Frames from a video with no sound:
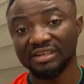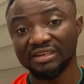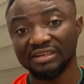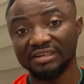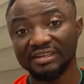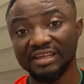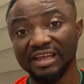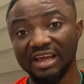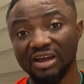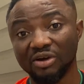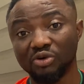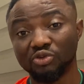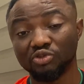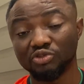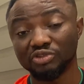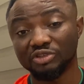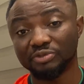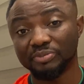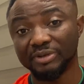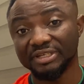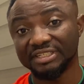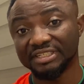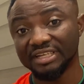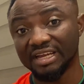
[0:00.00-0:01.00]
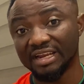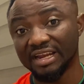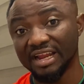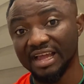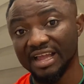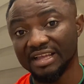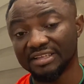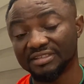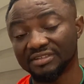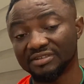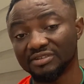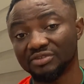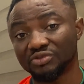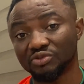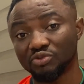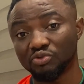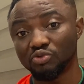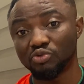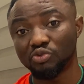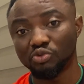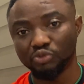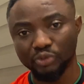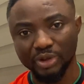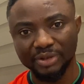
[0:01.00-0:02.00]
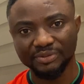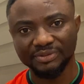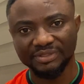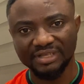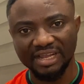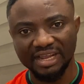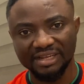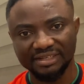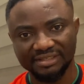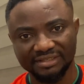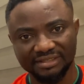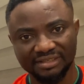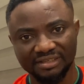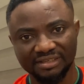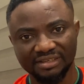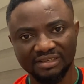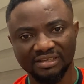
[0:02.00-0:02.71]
their own specialized school websites.